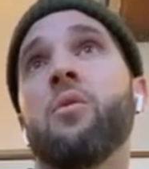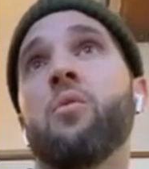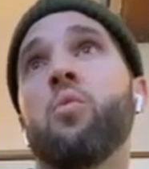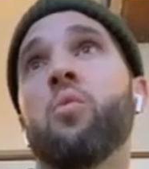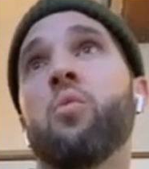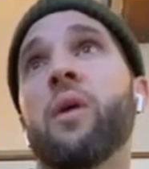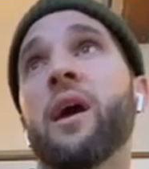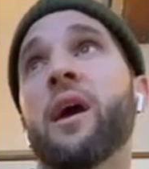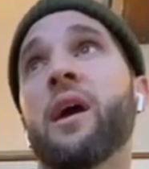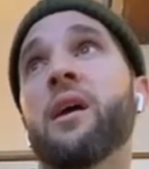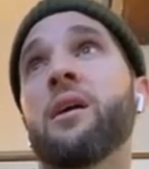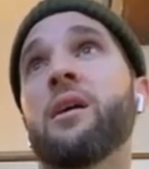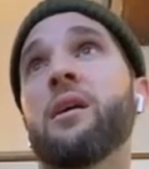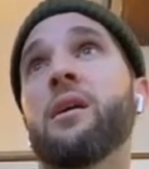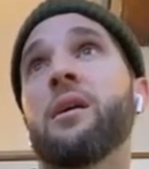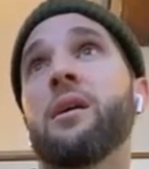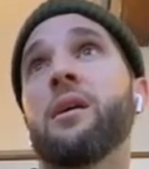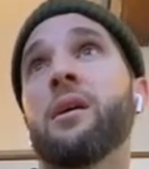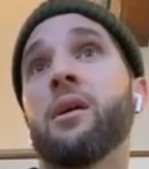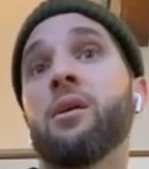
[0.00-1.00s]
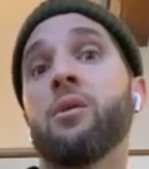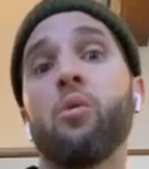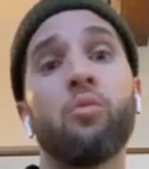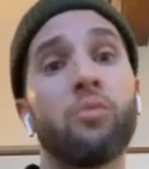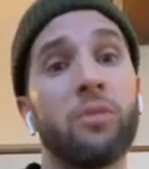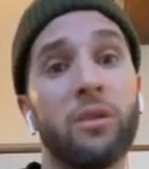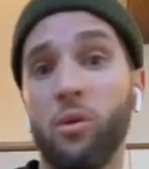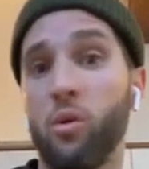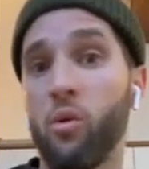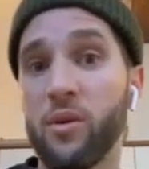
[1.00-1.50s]
where you
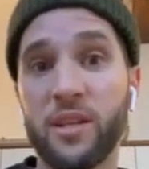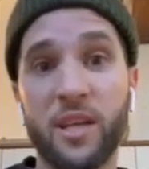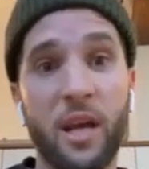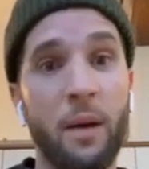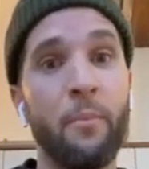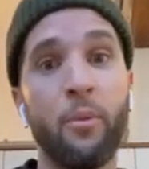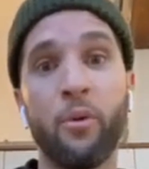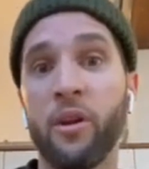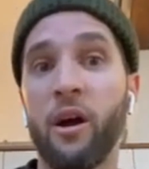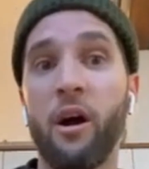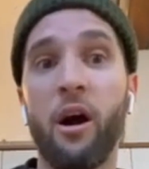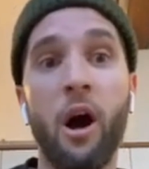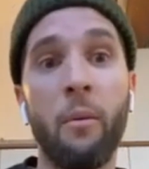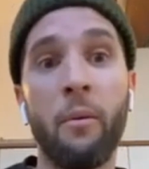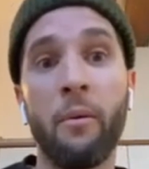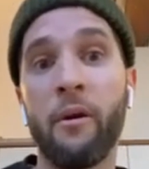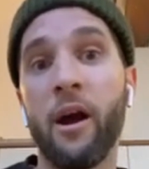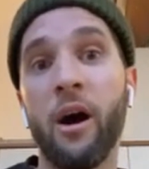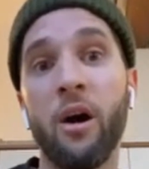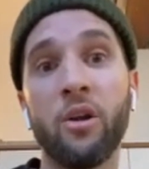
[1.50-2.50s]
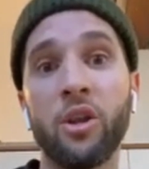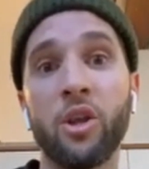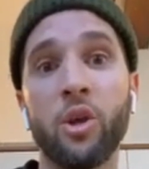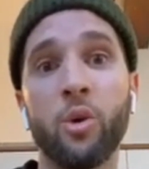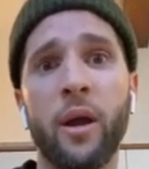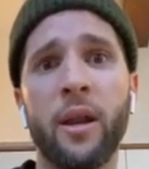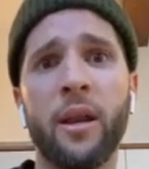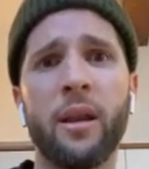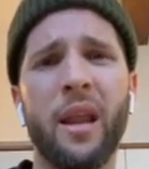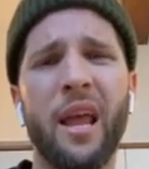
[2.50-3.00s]
would always come put an arm around
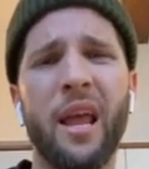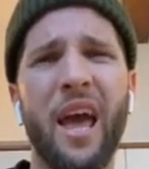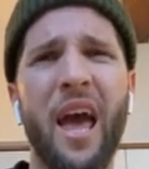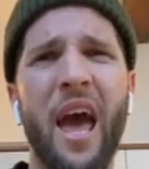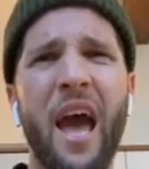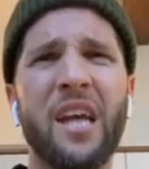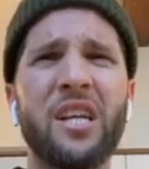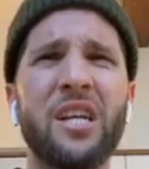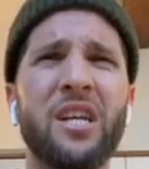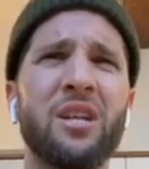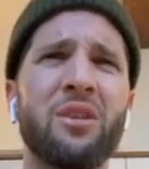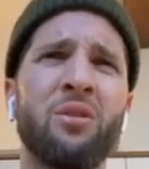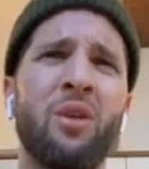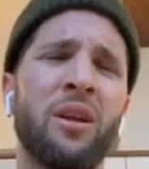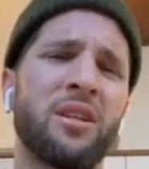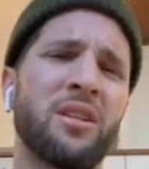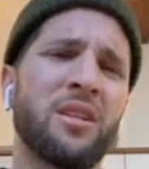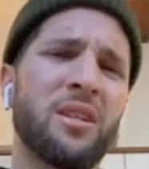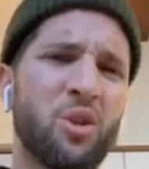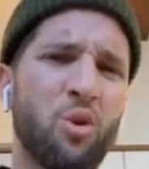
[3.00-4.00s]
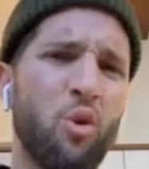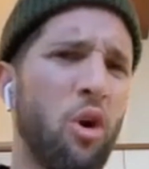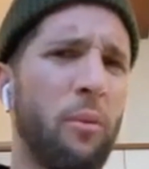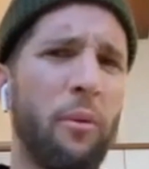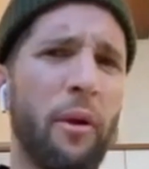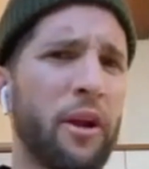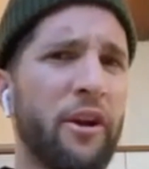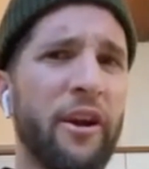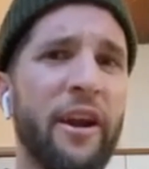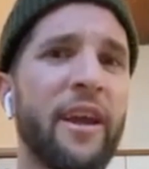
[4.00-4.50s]
you and actually not just talk
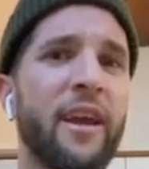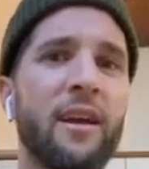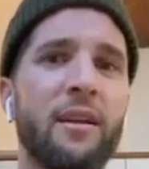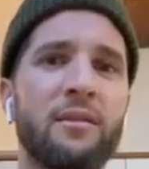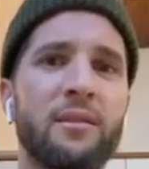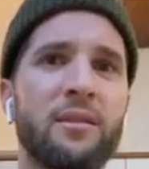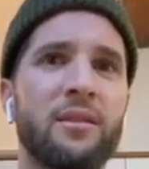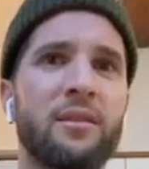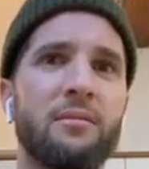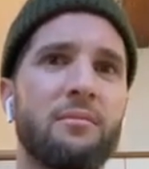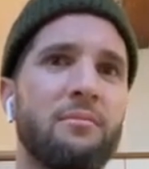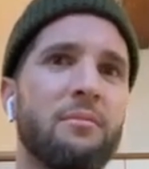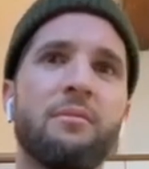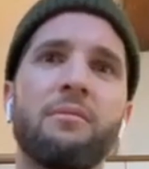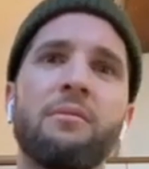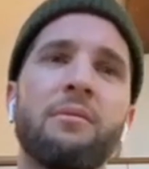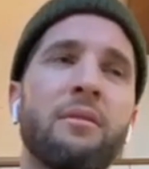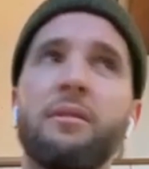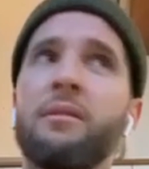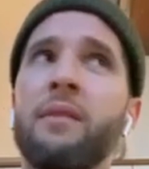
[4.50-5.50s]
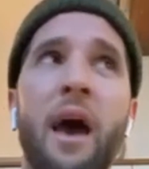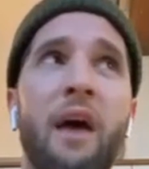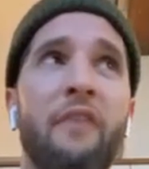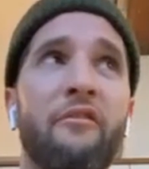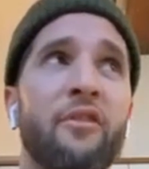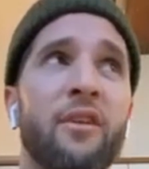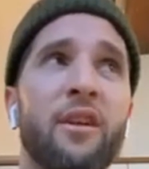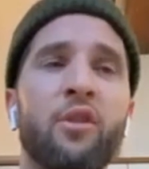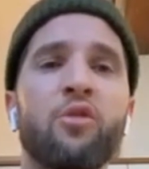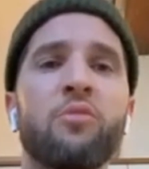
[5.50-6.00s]
about cricket, just have
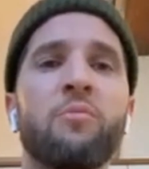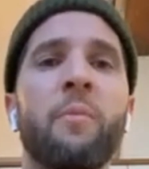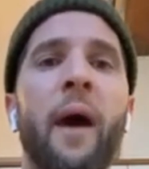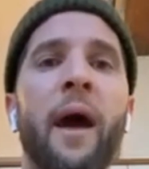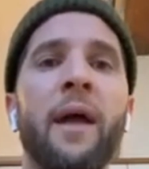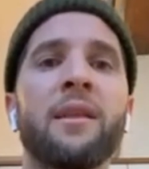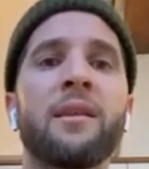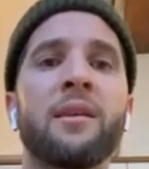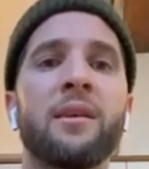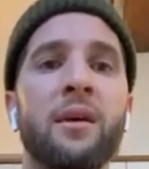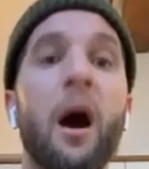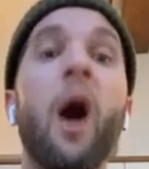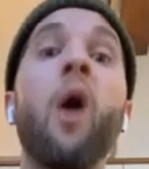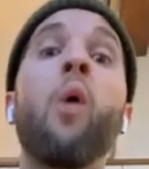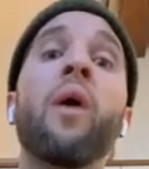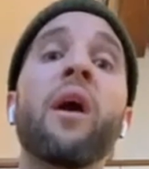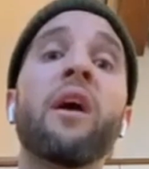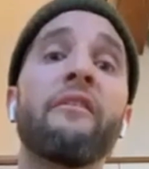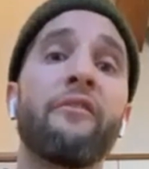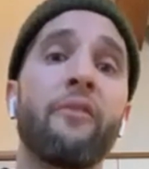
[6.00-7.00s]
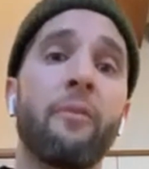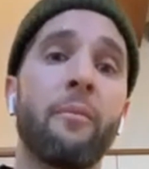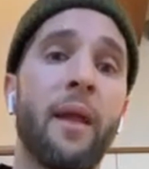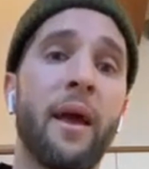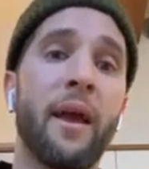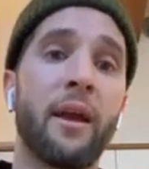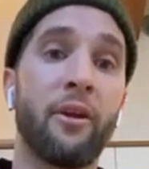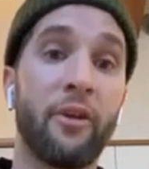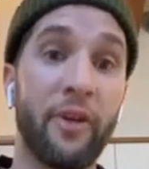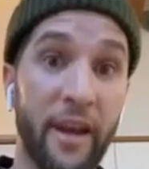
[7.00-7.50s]
really good banter away from
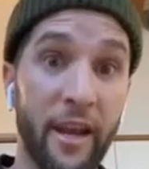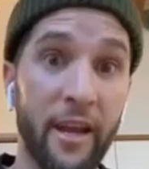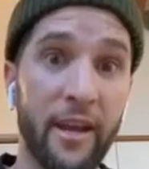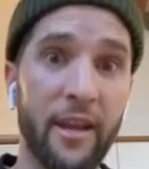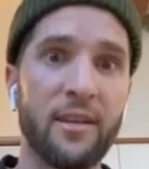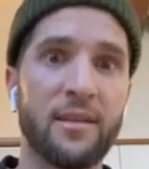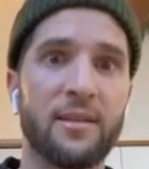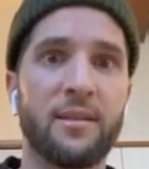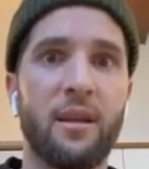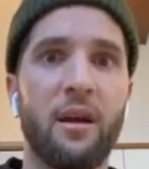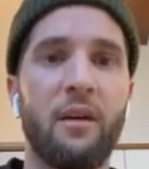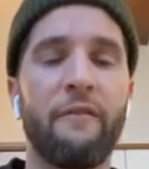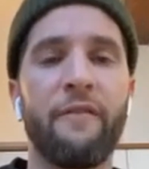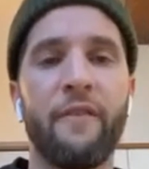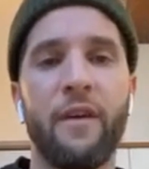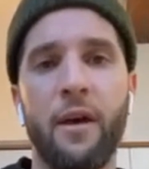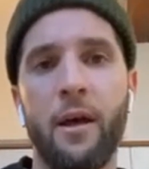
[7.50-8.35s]
like cricketing stuff,